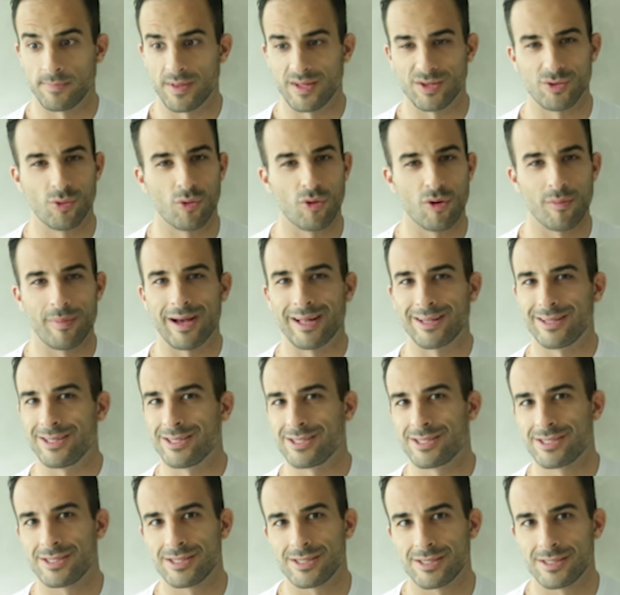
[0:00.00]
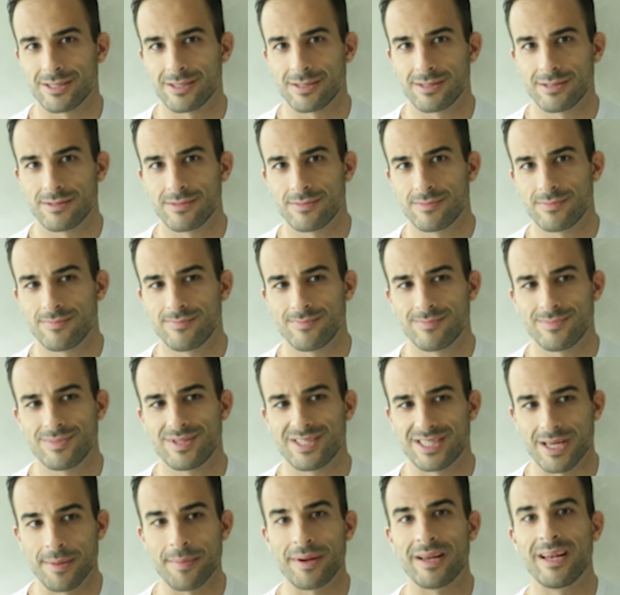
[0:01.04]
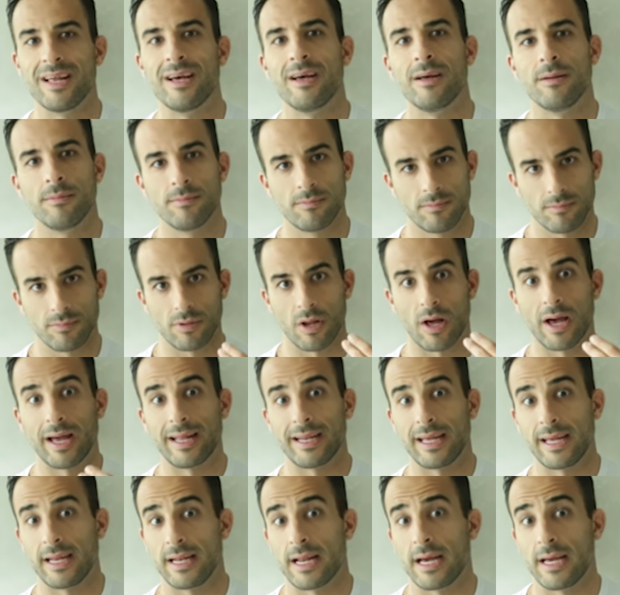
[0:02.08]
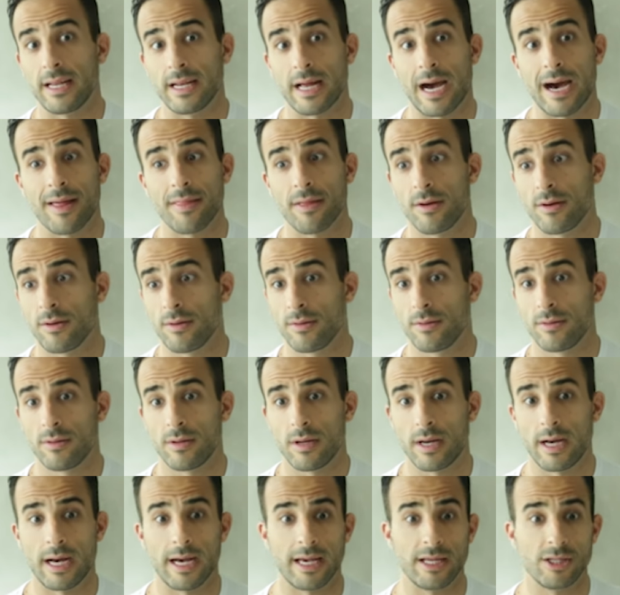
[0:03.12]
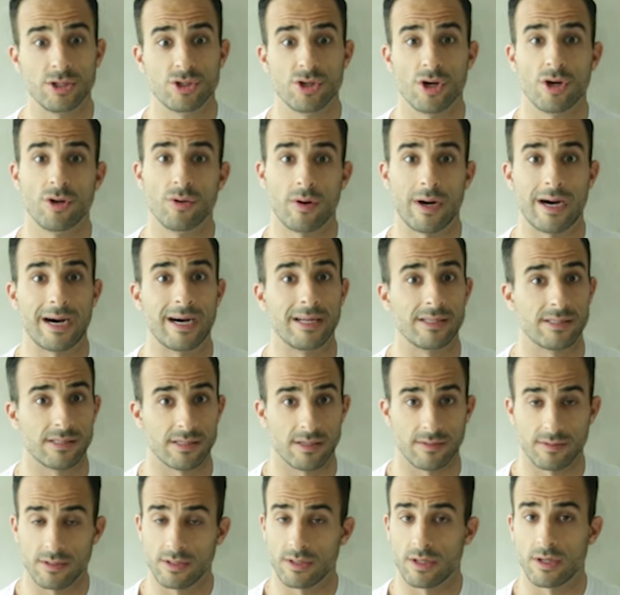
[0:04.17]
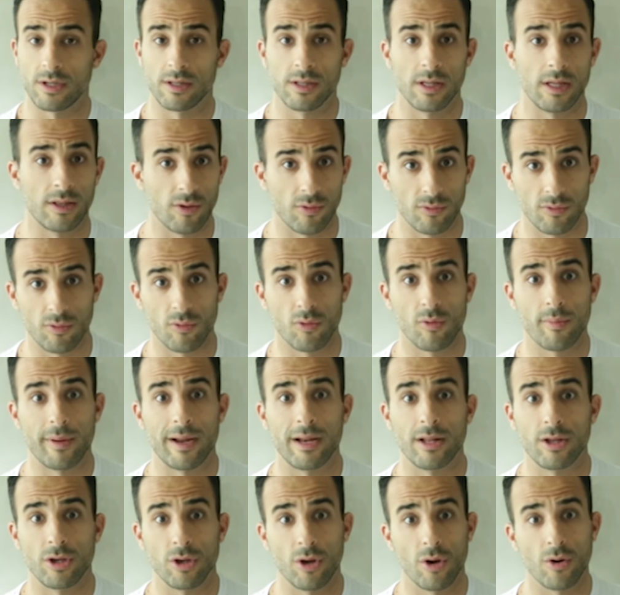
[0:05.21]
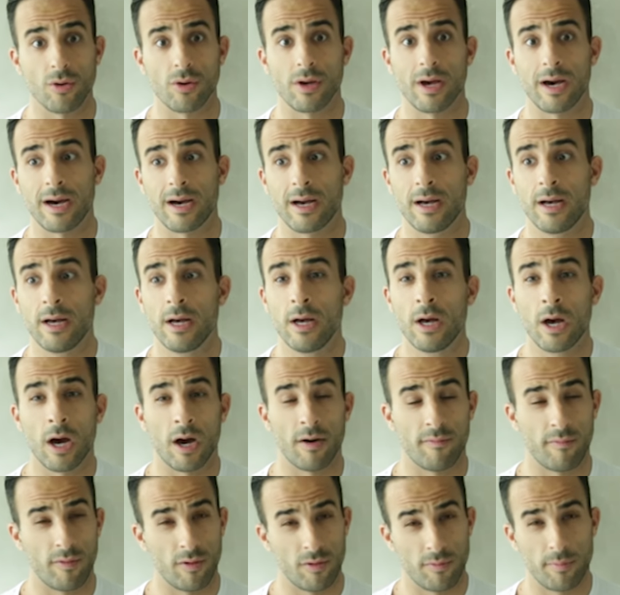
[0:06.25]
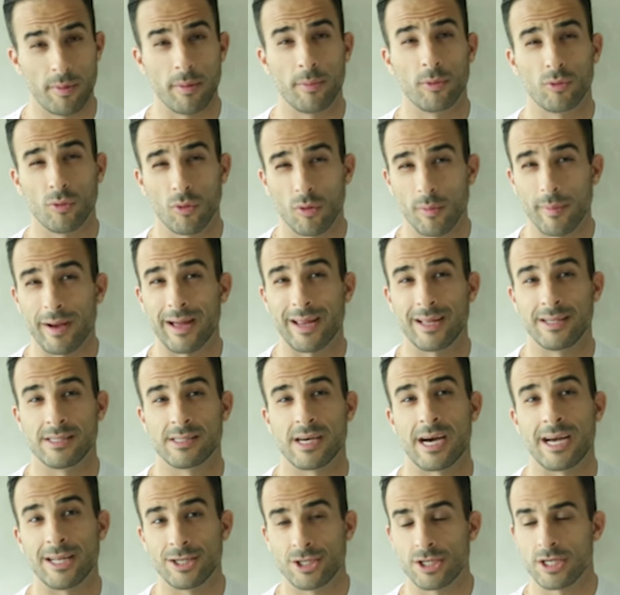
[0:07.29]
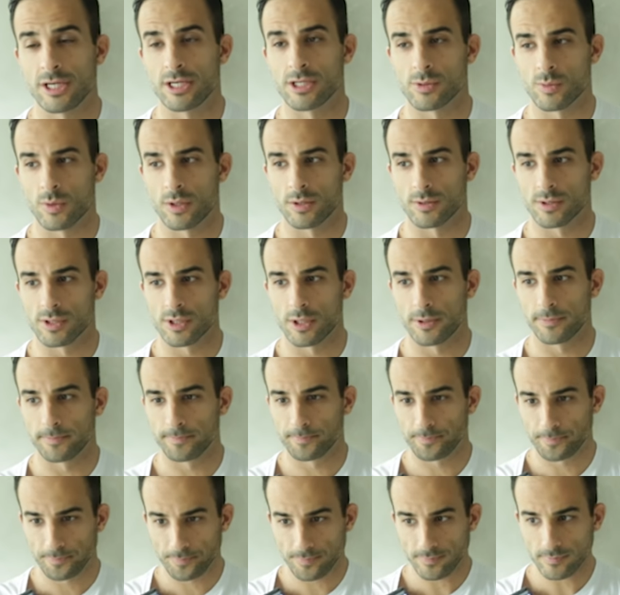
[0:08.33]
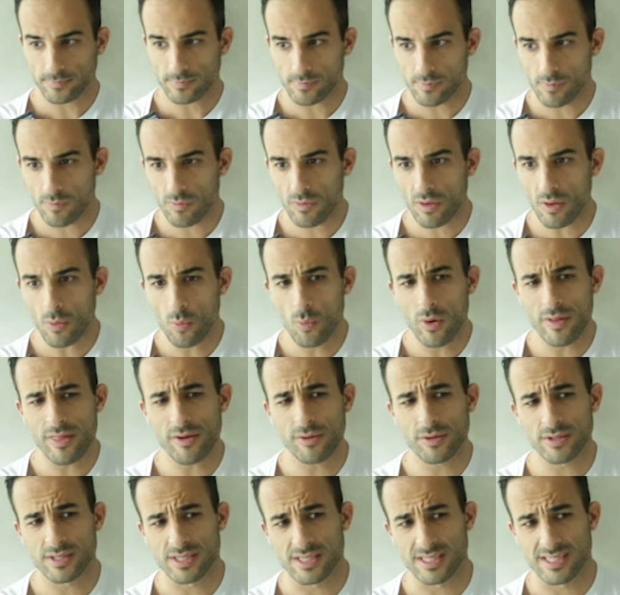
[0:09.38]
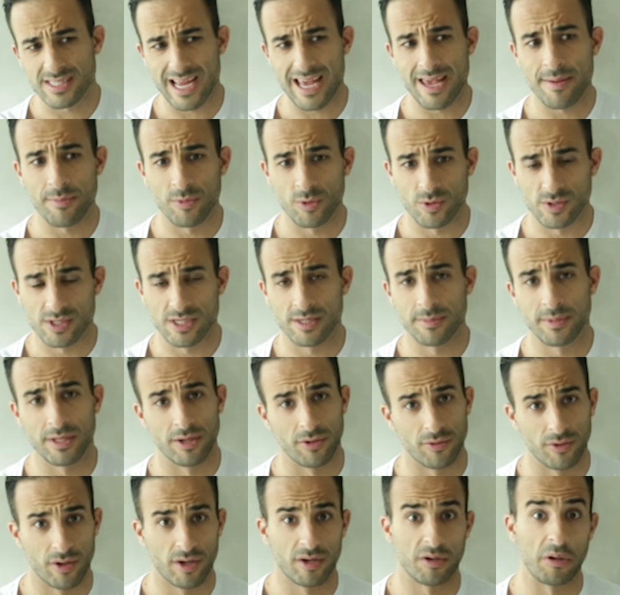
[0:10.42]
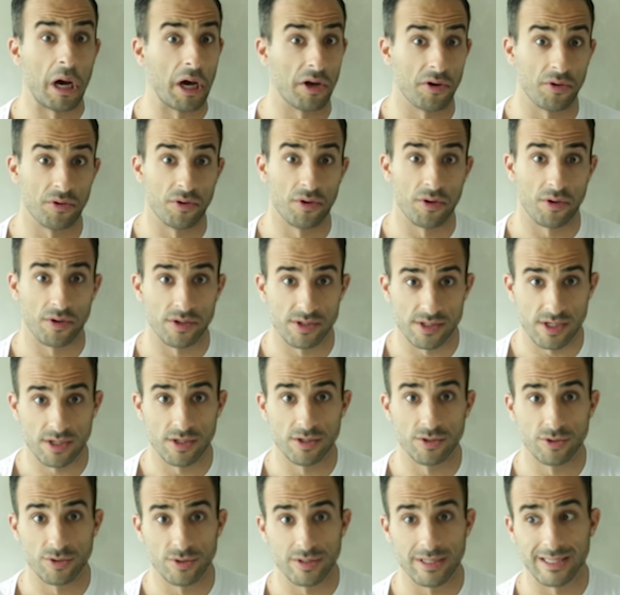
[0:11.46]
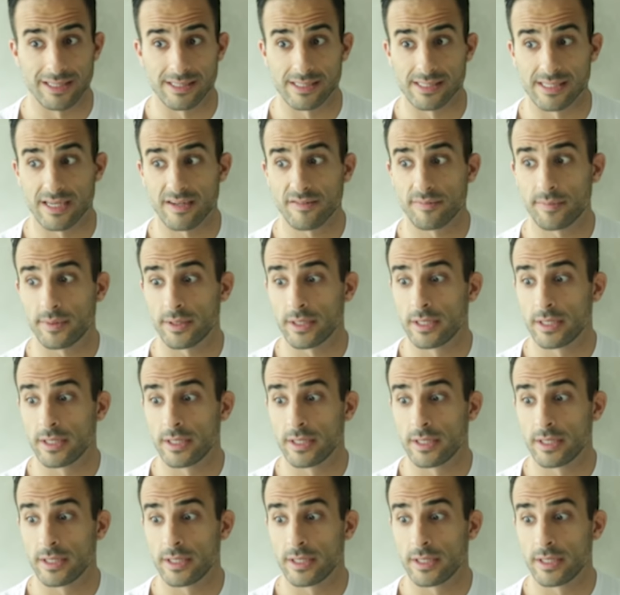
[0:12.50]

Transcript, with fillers: They talk about this similar line in other internal arts. So, you know, they'll talk about in yoga. I've heard people talk about in Tai Chi as well. So whether it's the same or similar or not, I don't know, because I don't do the other stuff.